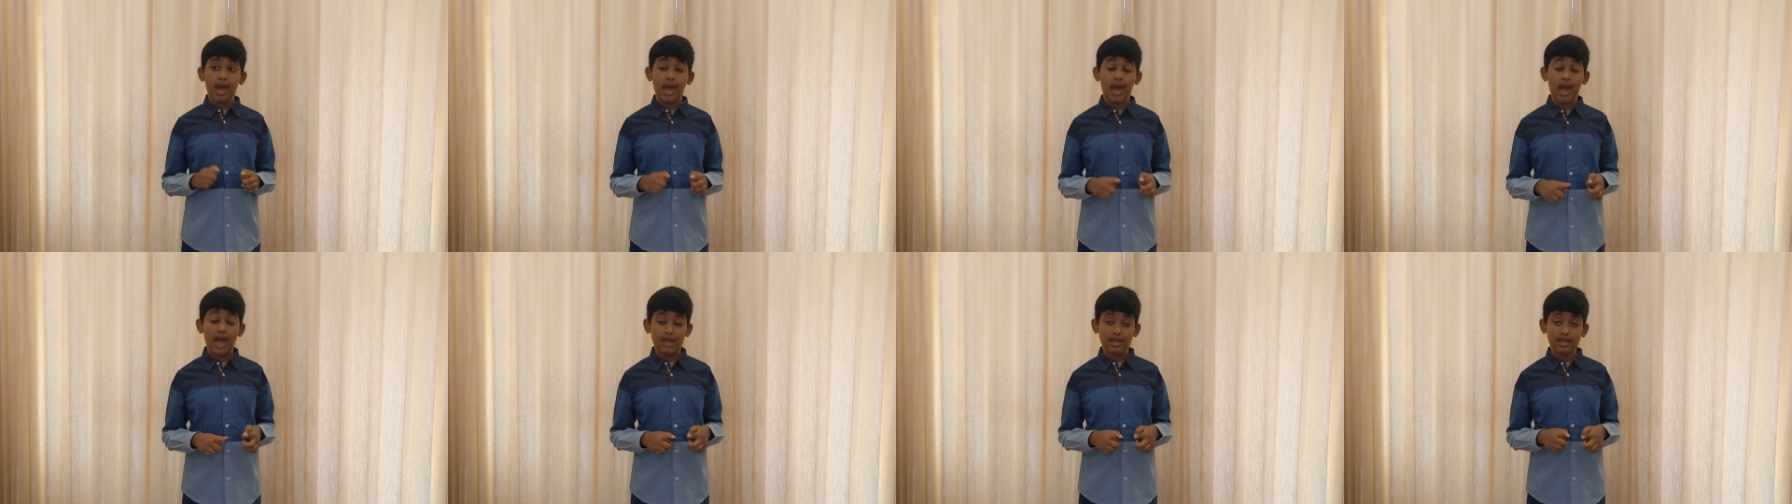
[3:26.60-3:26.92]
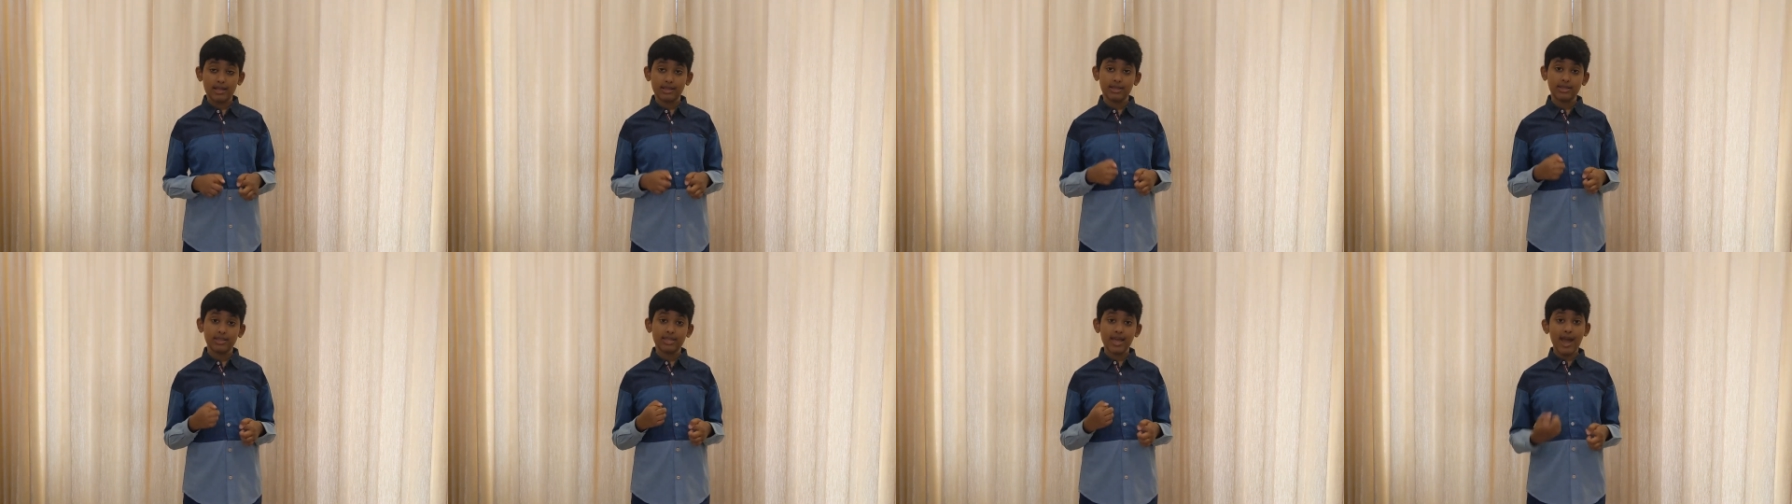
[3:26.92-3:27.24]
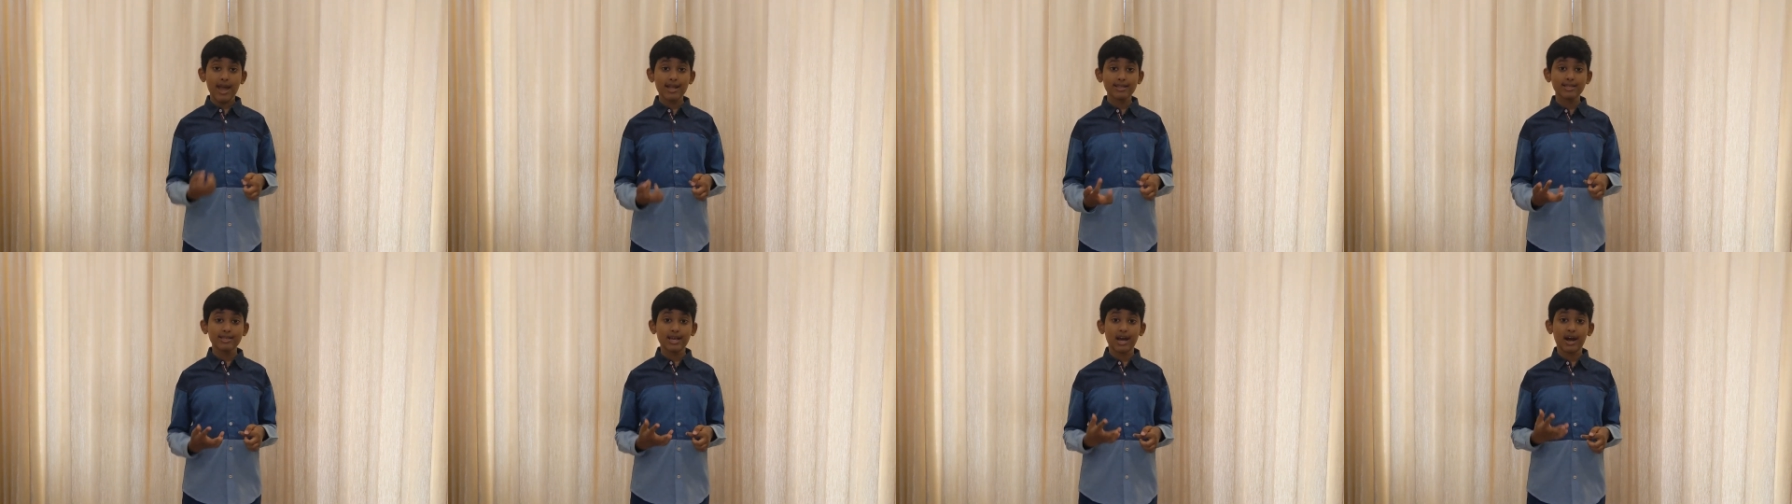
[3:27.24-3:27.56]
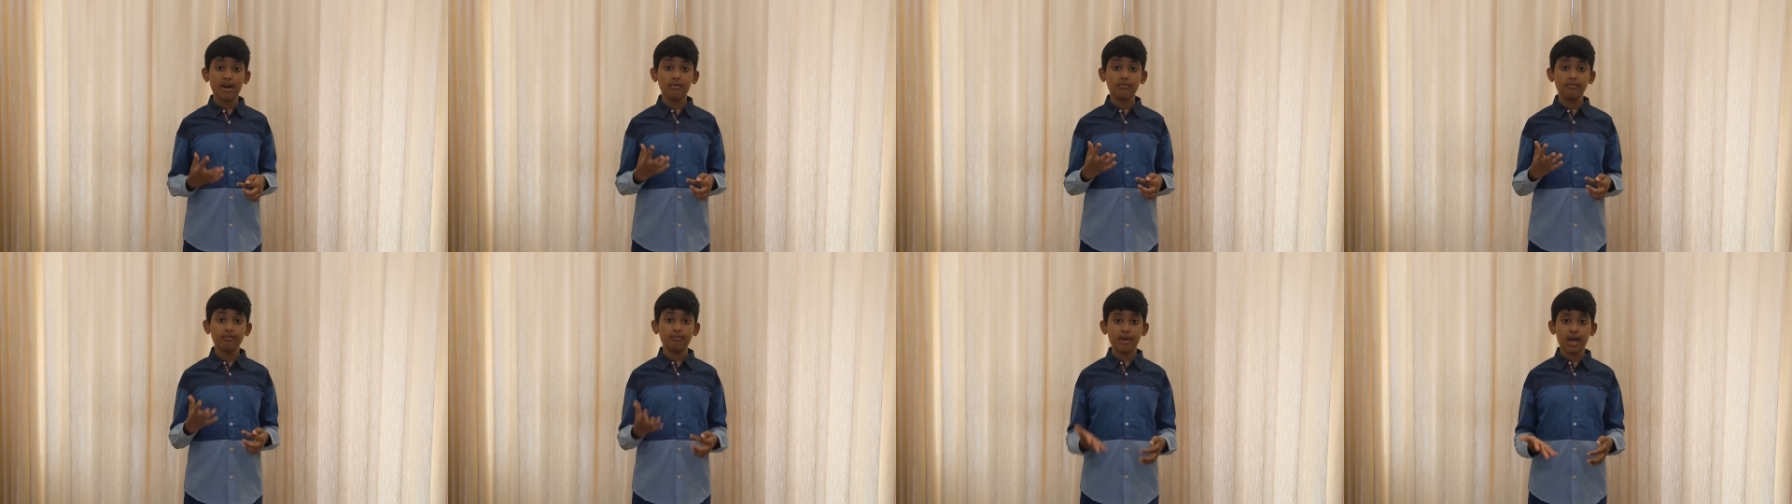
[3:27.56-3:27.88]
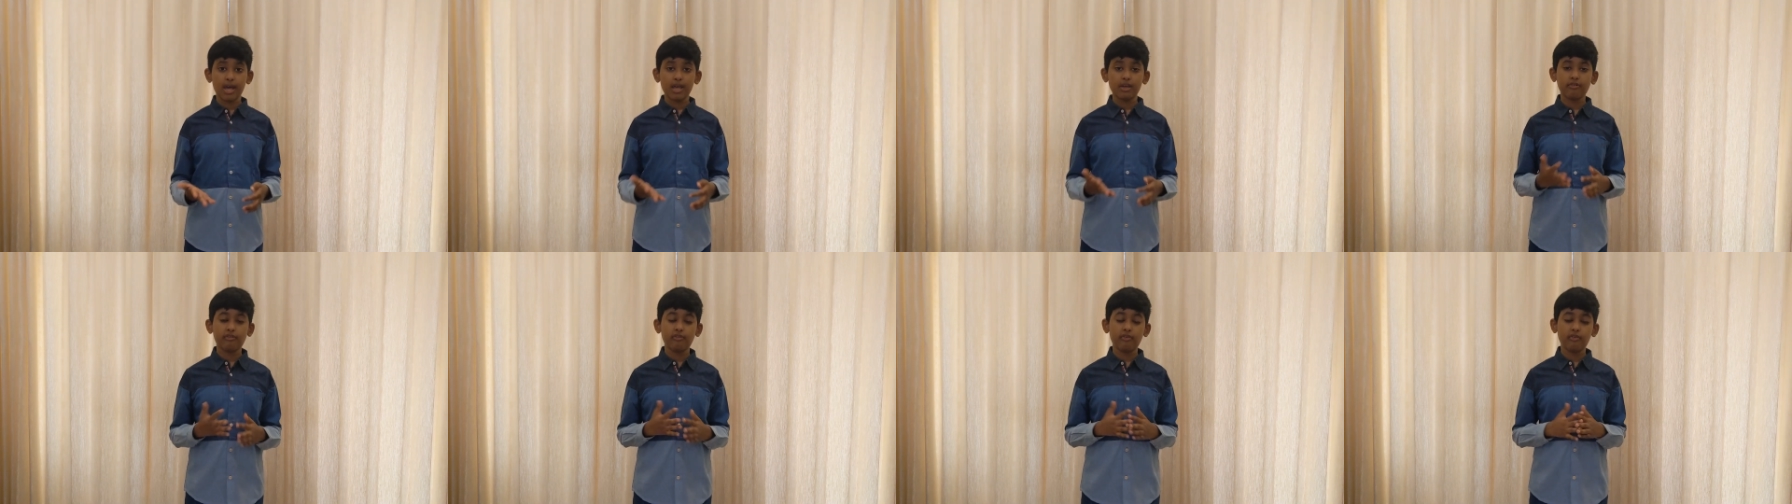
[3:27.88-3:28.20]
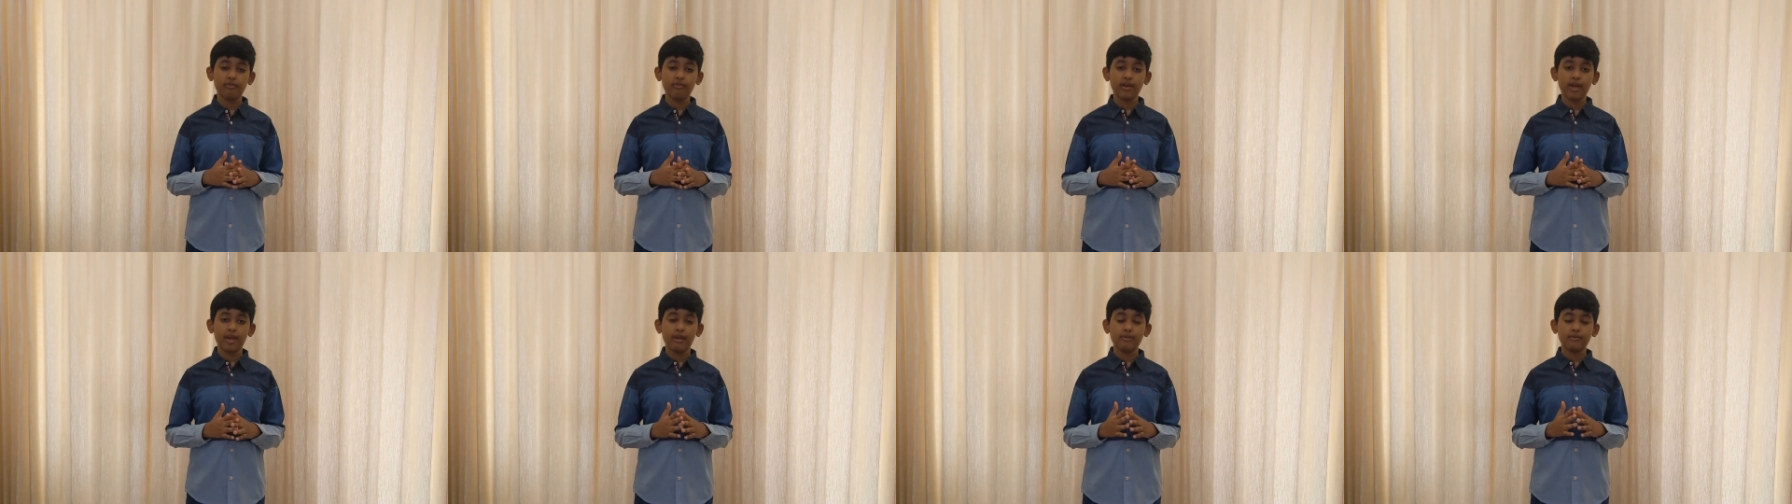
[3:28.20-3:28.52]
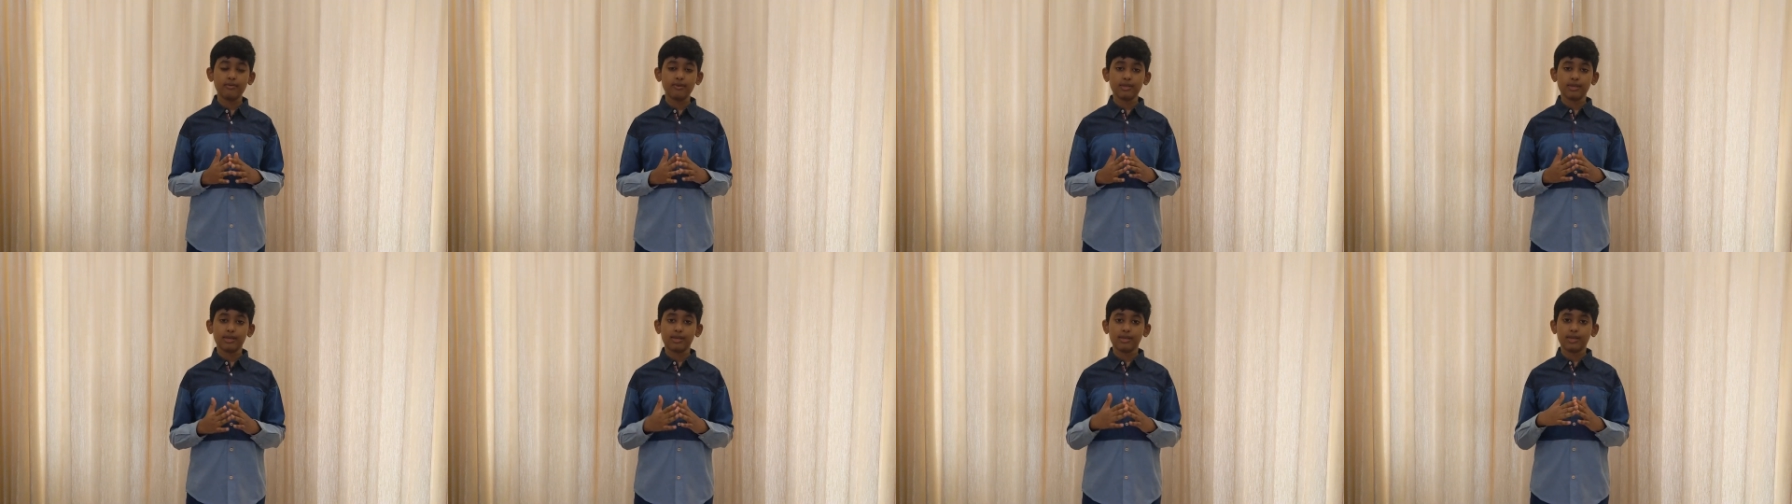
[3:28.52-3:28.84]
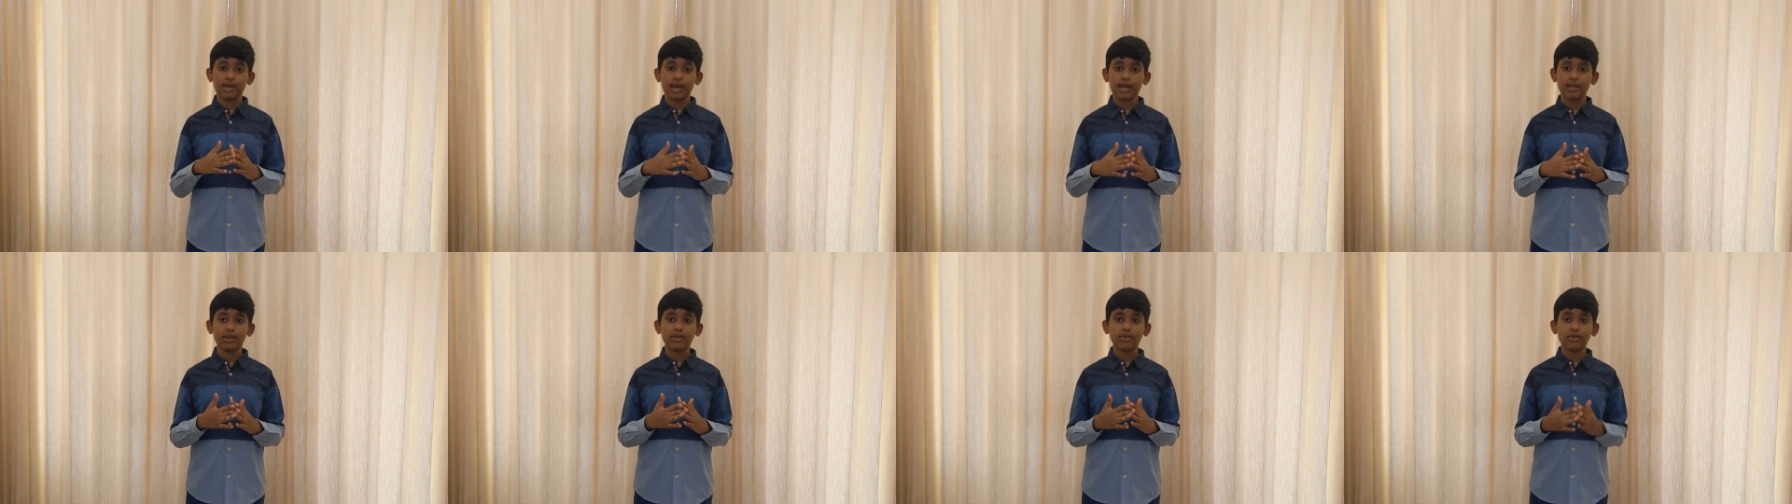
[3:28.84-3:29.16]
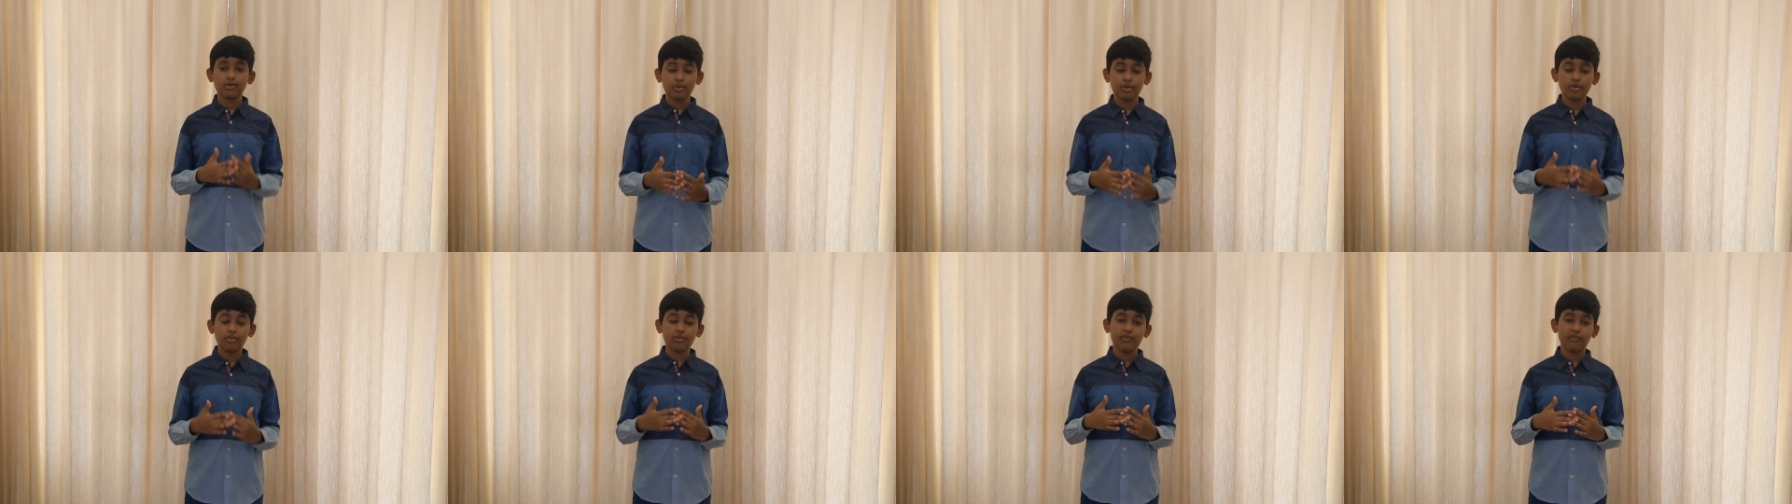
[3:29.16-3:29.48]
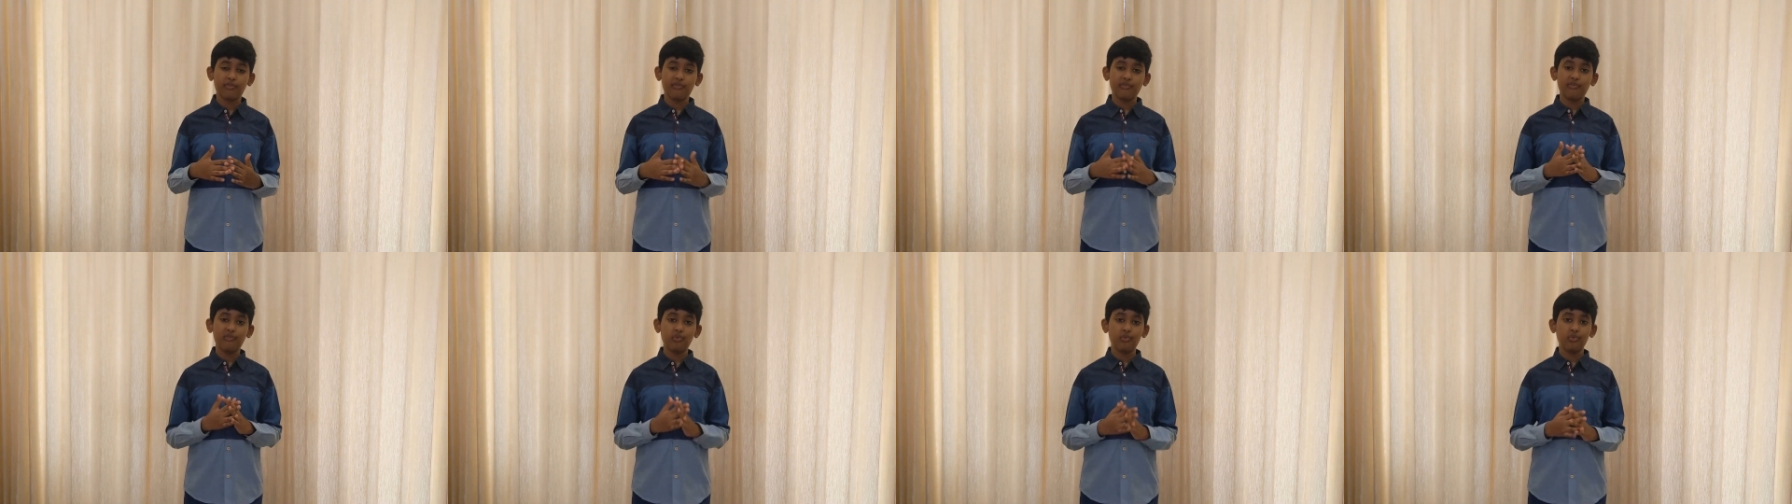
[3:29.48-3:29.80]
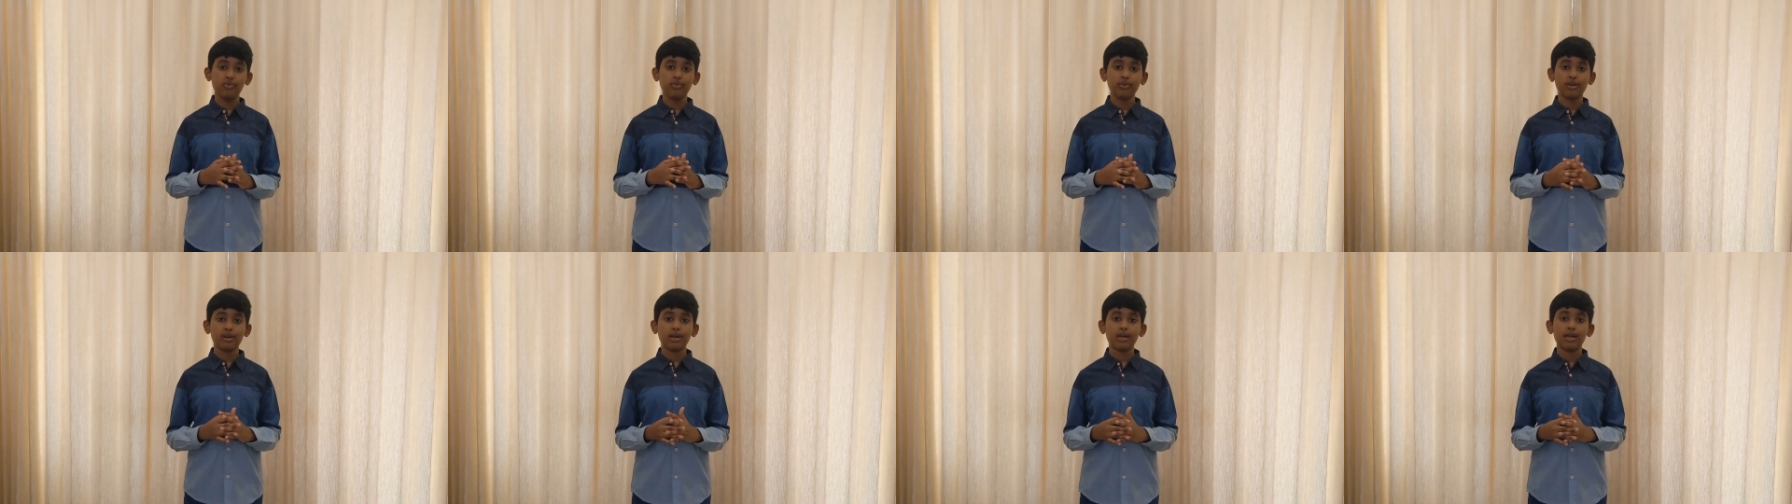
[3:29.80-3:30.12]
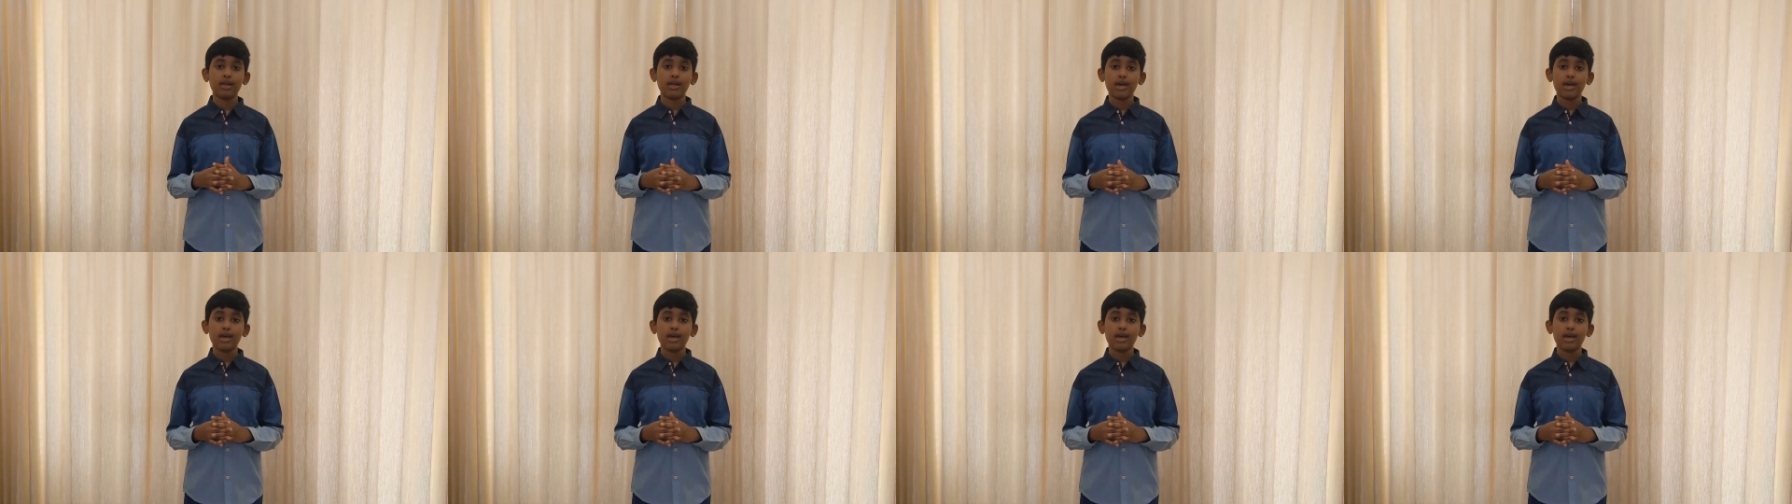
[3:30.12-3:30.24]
And that's how microwaves can cook food.